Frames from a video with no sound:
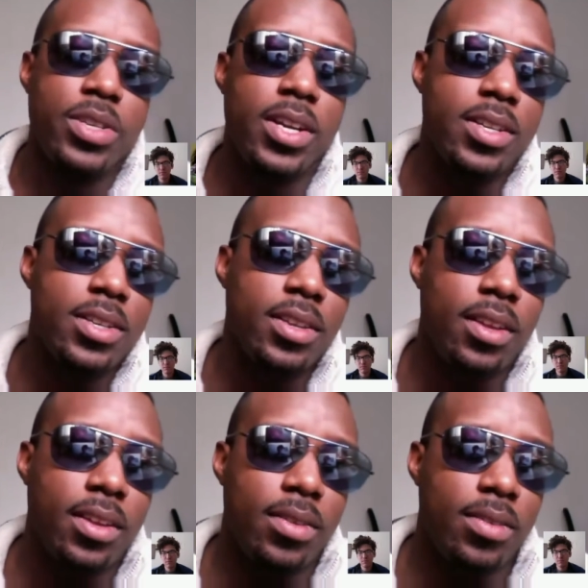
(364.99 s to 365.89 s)
She doesn't
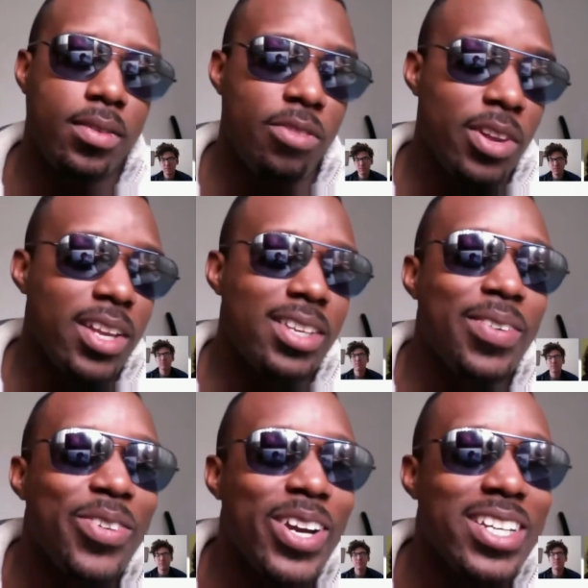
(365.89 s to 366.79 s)
really
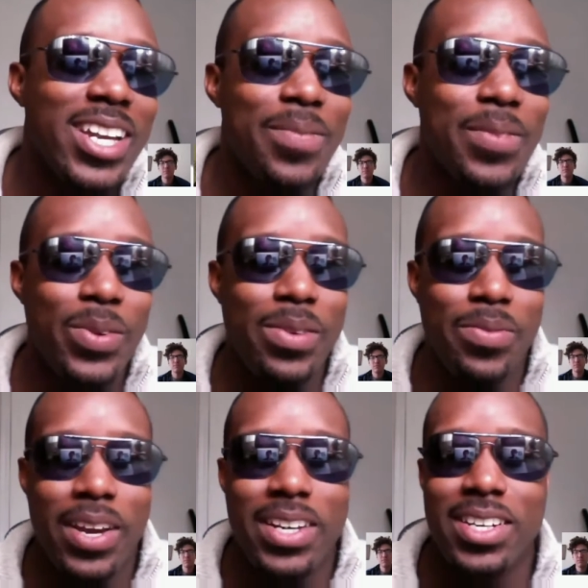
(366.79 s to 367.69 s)
differentiate between
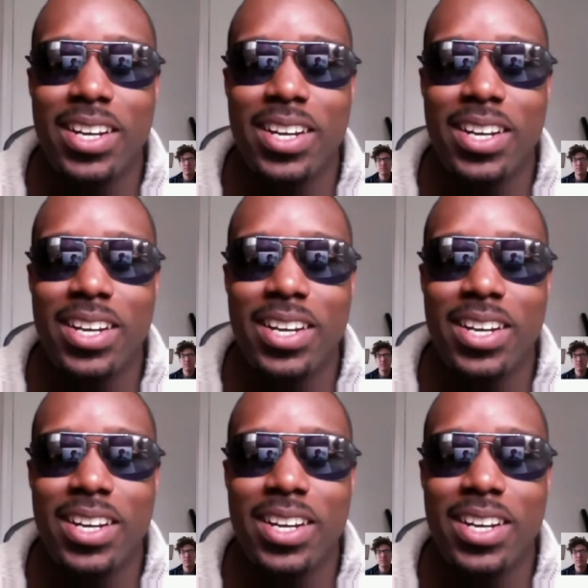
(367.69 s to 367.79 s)
fiction